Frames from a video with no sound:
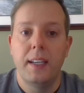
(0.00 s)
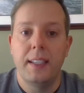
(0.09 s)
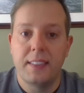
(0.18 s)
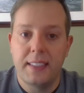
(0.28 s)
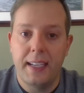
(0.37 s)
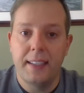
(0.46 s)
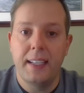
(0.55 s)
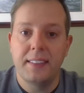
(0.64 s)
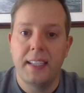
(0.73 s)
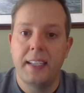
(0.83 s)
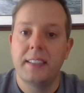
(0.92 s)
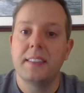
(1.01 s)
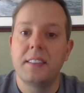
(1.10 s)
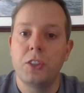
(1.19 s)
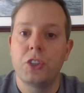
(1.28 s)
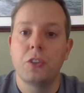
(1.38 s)
Instead, they say
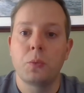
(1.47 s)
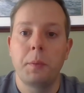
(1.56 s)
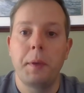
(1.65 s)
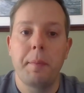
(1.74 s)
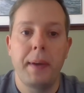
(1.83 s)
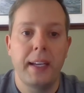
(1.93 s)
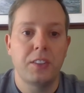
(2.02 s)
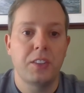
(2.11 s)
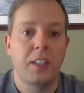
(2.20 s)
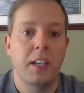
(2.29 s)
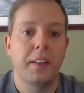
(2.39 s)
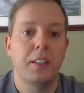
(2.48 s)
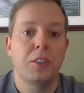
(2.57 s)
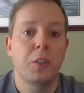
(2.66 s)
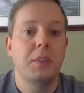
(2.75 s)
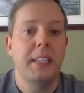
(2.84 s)
decisions will be based on the
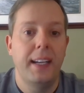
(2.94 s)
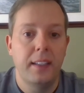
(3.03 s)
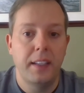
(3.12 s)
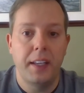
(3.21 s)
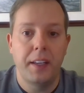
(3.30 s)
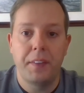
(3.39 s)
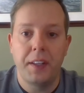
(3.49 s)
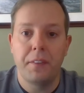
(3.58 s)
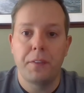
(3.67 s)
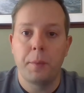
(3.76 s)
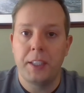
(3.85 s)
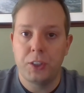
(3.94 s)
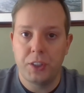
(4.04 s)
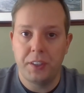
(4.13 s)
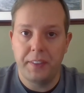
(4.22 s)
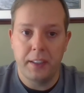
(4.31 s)
totality of the
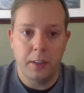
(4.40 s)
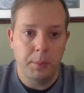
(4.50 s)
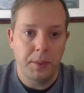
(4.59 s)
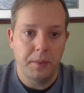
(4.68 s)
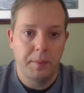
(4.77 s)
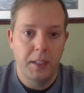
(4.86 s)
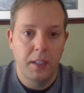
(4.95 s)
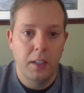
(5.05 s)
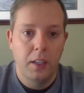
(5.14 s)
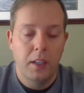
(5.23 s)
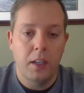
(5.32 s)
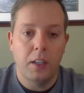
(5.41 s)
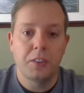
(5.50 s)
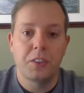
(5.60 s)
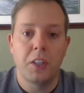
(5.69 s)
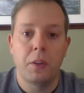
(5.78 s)
information available.
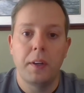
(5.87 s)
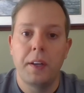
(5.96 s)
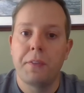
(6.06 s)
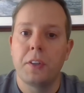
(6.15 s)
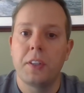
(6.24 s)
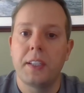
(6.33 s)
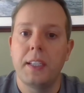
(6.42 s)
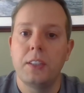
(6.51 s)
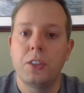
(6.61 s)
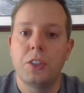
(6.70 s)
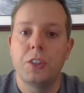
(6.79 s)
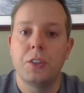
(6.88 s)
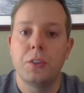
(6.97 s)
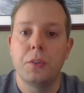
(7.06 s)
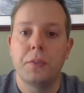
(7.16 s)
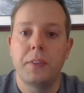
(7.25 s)
Also, if you're looking
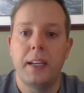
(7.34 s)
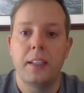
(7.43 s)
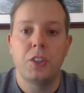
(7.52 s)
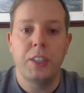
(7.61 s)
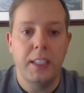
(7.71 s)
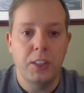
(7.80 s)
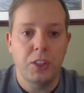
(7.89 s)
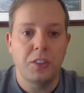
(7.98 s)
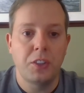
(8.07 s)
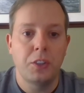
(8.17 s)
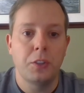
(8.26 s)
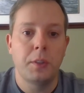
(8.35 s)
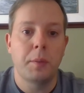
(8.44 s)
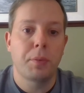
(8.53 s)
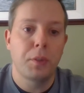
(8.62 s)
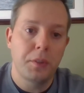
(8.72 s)
to file changes to
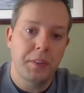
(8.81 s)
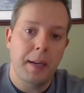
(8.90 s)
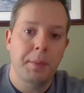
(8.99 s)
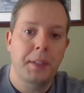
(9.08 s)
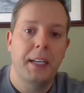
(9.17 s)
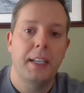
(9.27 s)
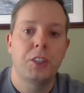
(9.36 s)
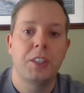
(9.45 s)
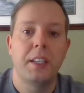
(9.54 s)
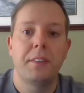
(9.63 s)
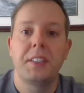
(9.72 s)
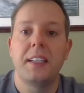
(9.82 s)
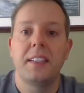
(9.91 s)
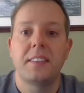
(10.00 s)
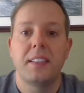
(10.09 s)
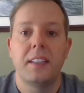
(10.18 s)
an approved application,
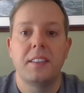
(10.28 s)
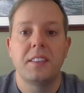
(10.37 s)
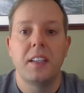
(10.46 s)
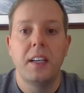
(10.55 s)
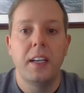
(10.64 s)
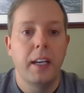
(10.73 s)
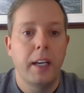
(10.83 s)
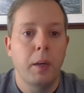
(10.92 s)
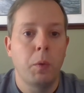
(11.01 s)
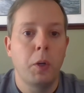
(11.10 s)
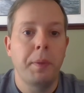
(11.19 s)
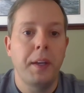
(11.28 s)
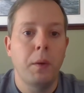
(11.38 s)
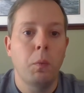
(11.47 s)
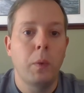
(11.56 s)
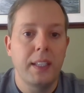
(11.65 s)
FDA says it will
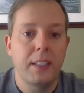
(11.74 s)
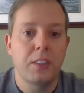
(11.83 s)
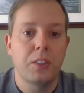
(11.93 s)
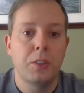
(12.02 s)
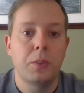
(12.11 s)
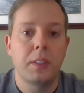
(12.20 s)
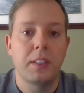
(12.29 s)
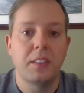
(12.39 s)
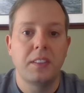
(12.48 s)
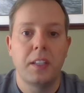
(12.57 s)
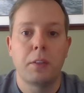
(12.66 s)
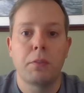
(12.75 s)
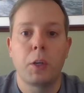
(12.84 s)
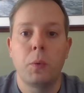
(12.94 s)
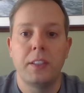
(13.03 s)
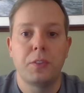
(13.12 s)
be willing to consider
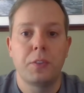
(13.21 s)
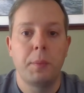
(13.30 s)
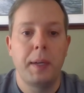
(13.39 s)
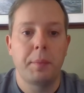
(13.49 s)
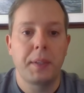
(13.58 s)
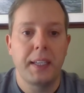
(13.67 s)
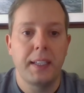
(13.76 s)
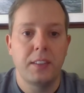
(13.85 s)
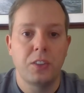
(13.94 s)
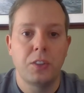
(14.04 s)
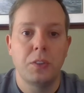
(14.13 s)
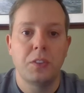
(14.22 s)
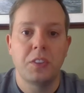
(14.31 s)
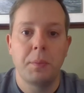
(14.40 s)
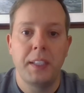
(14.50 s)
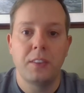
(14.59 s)
requests from applicants to
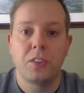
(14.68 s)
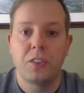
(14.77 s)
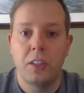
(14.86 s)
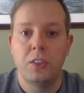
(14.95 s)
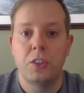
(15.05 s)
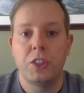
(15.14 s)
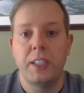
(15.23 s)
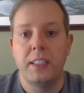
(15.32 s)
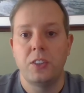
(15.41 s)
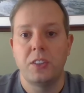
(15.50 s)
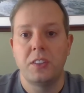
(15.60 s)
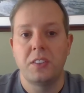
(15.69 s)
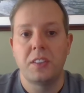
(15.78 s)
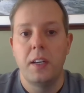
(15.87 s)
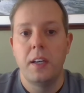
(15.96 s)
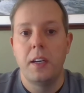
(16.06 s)
submit certain
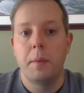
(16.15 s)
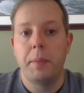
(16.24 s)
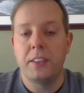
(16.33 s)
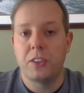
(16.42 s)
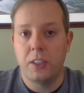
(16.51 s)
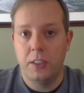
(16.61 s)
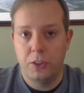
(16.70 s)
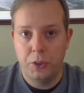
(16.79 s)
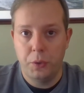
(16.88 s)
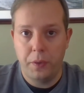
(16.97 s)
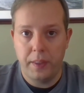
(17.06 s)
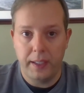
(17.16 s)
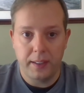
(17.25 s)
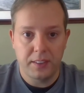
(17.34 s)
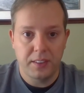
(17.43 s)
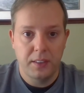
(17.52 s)
changes based on two
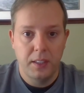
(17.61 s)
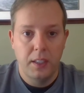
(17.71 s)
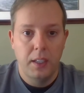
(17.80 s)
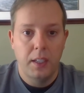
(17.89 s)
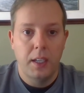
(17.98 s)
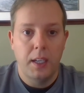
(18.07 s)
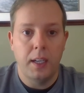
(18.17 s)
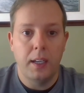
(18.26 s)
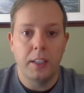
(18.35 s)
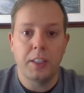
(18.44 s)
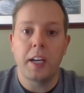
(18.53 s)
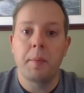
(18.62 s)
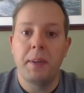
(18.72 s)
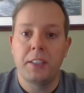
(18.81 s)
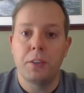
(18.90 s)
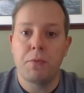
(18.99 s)
things: a
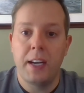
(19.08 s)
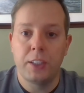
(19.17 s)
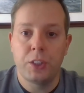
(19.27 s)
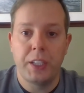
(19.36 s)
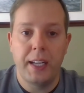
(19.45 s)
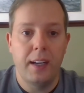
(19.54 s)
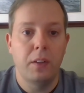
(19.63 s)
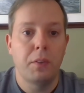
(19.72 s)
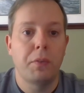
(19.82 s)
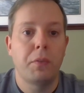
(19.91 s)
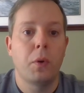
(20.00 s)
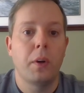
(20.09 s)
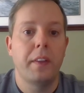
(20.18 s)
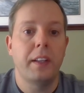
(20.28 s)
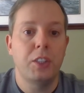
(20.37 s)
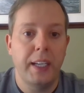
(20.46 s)
documented rationale
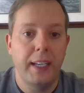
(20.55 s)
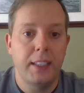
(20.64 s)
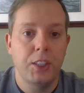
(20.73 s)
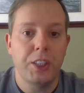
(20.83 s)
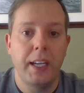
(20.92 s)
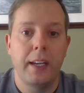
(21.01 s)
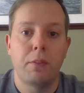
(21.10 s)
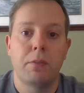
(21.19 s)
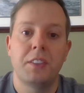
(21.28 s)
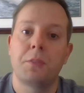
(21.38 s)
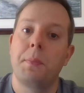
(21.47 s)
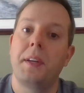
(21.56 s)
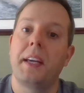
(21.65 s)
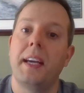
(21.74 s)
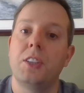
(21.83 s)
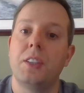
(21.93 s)
for the change and risk
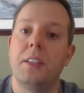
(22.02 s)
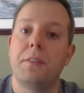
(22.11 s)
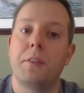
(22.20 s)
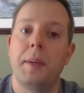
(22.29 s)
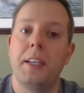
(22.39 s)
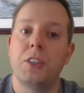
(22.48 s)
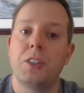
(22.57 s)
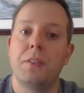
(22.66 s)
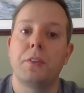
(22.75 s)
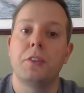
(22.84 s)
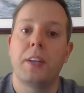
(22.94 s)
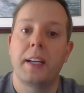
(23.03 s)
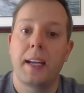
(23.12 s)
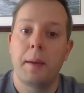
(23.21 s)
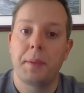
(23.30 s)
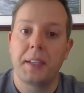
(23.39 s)
mitigation information for drug
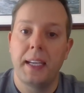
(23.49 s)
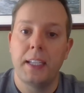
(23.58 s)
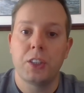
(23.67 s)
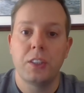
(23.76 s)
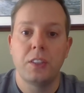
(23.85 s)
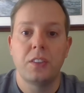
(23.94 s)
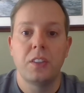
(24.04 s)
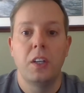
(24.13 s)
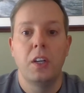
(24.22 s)
applications,